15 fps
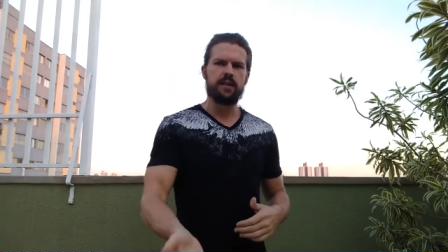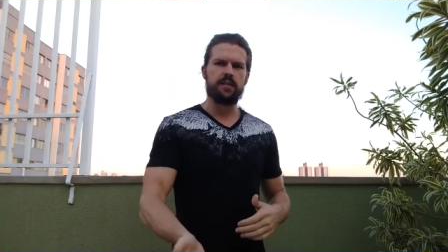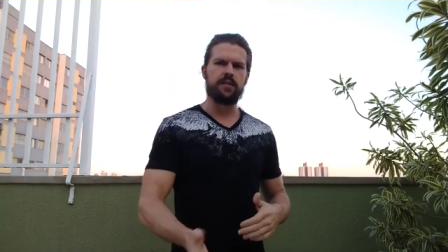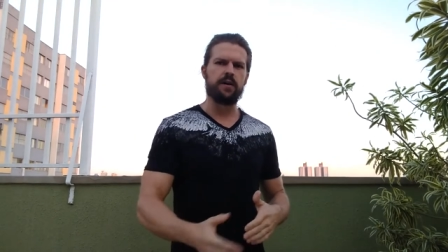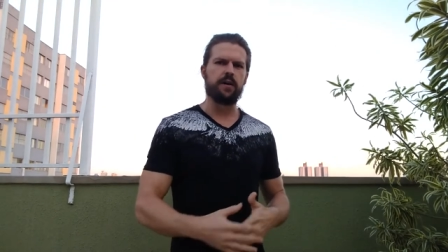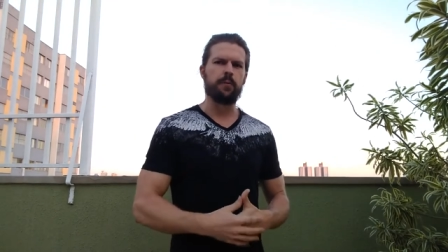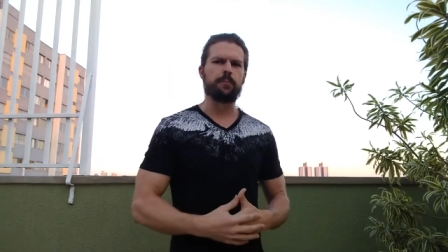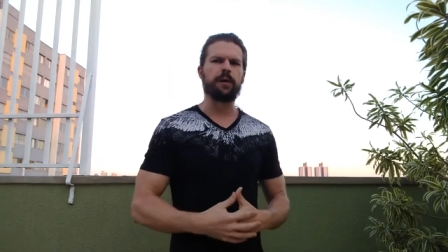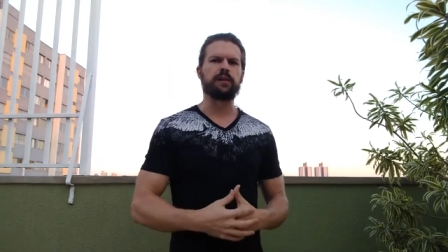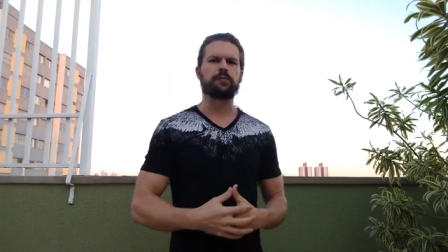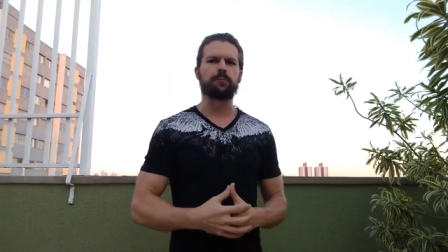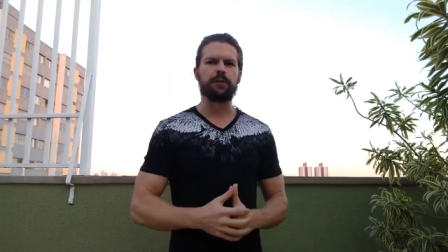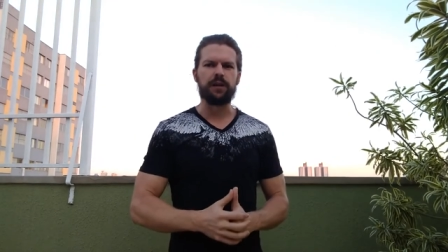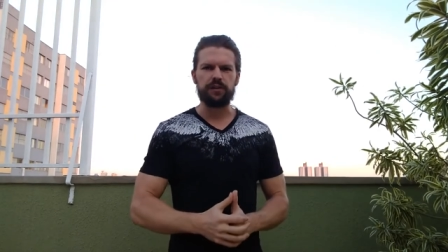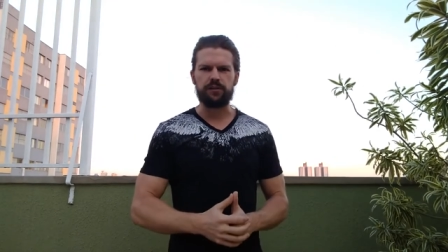the best
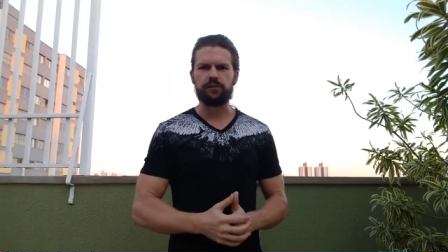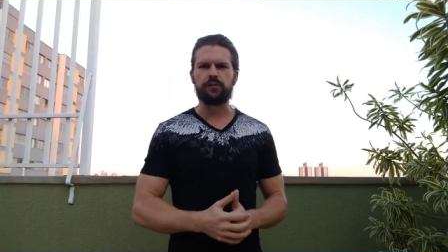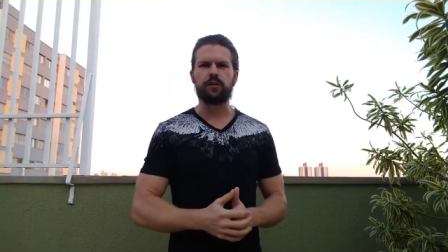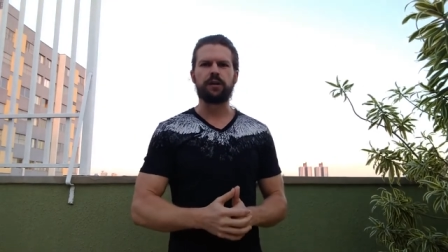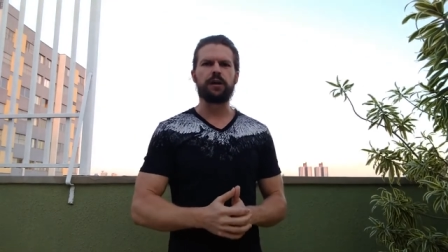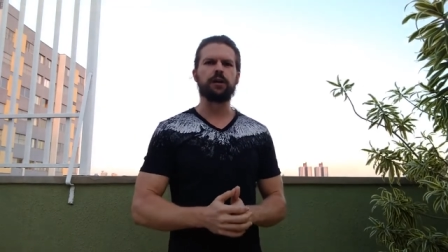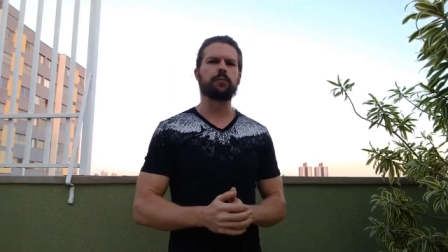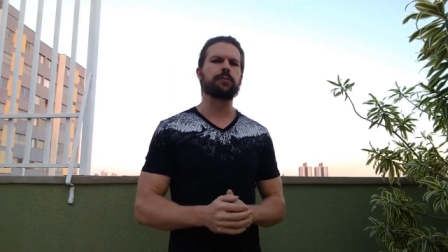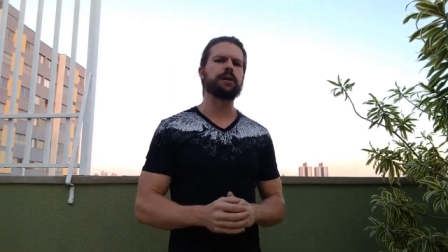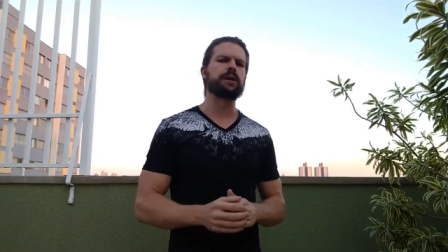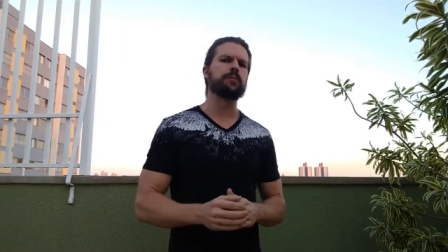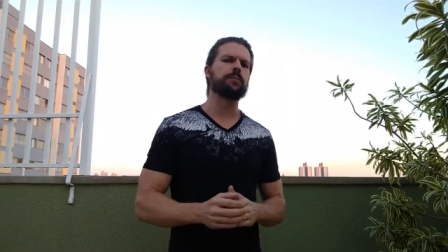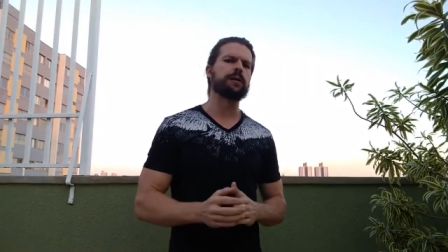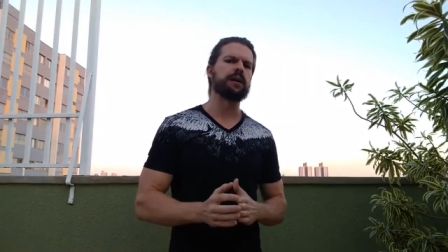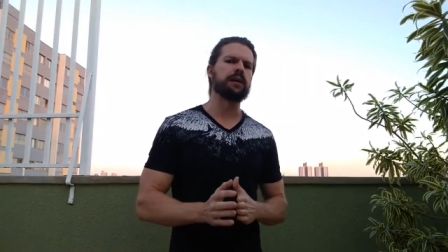places on
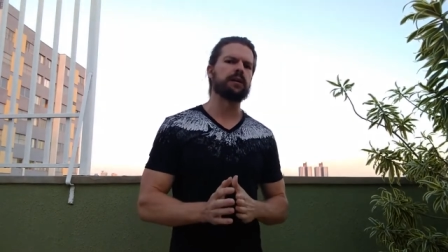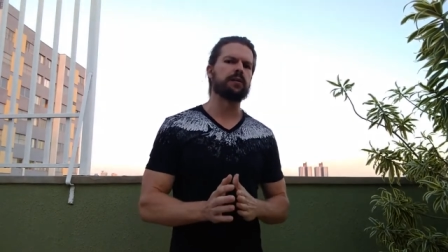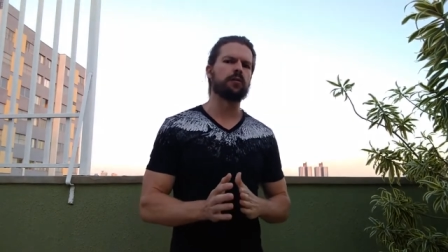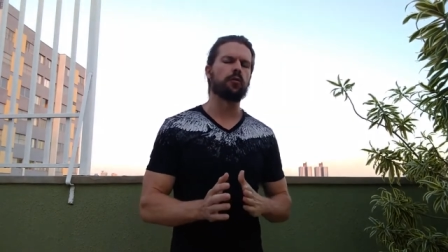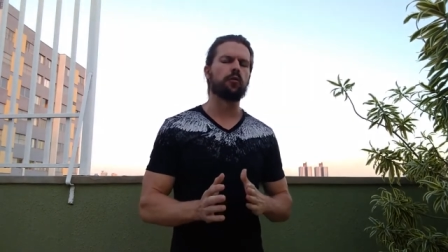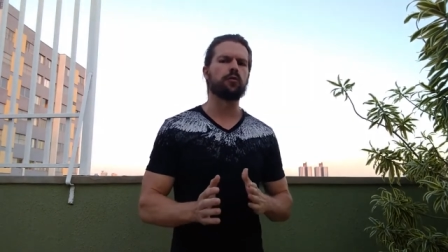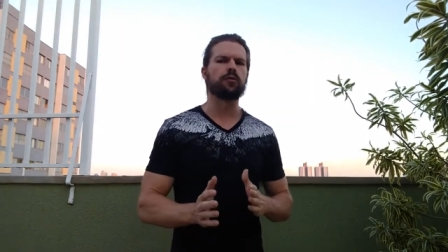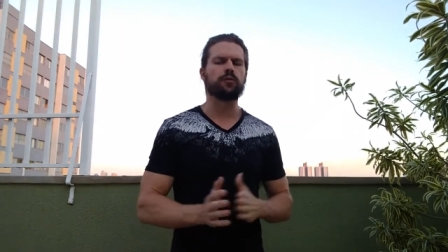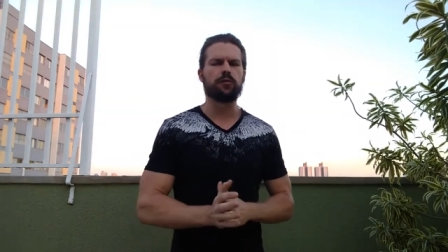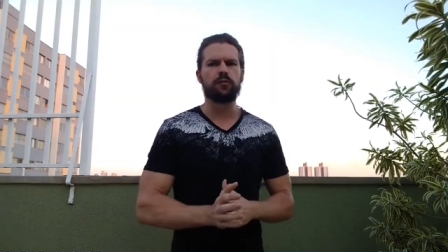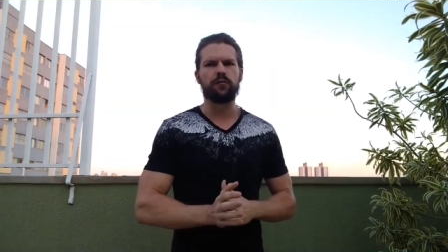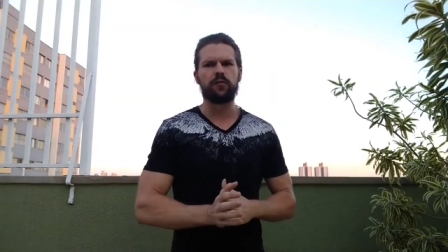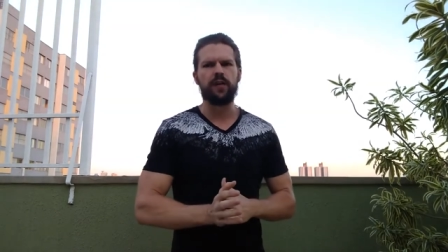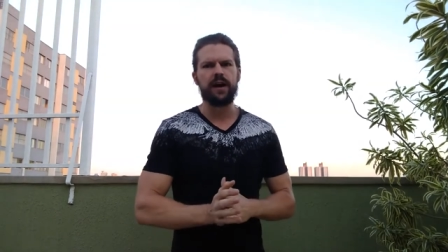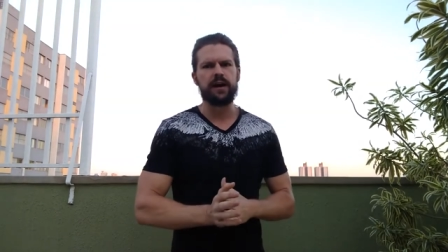Airbnb, in order to
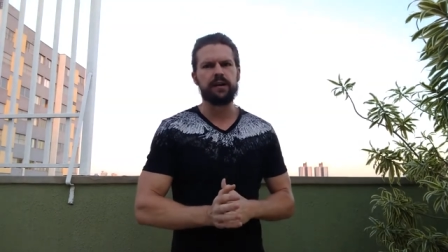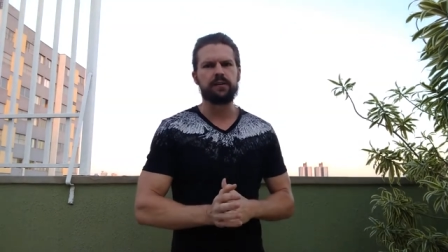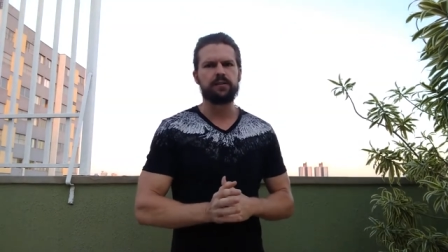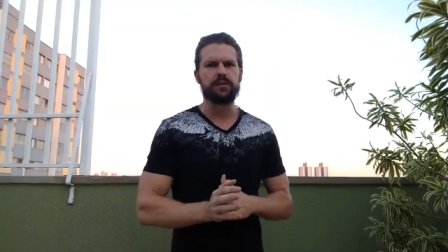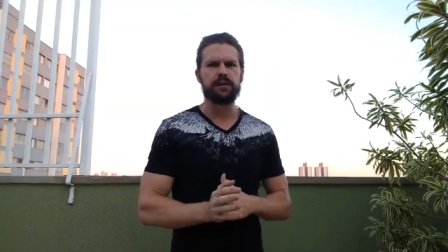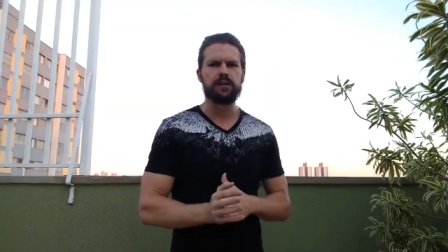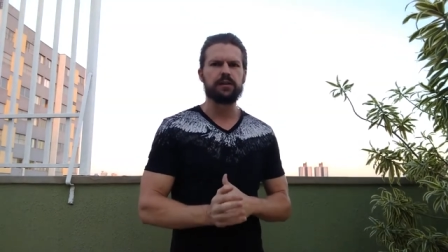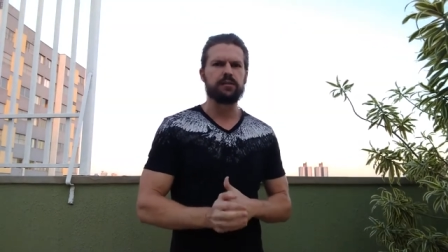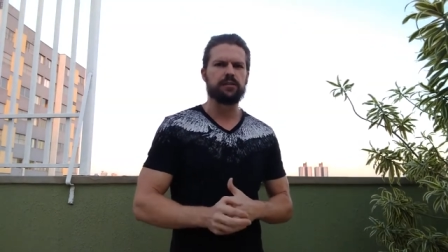find the,